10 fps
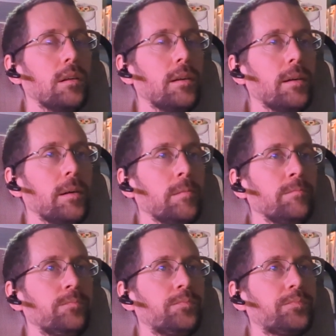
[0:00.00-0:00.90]

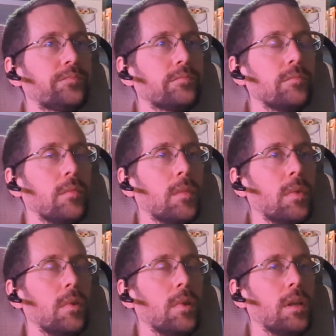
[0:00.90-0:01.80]
Um,
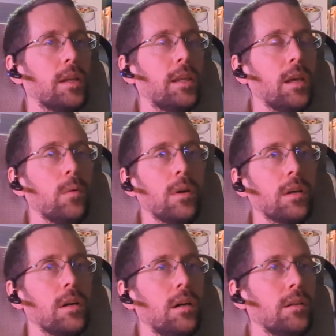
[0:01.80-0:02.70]
and I can't wear a
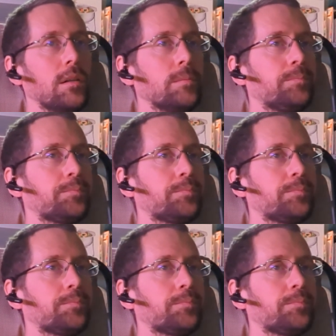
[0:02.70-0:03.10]
collar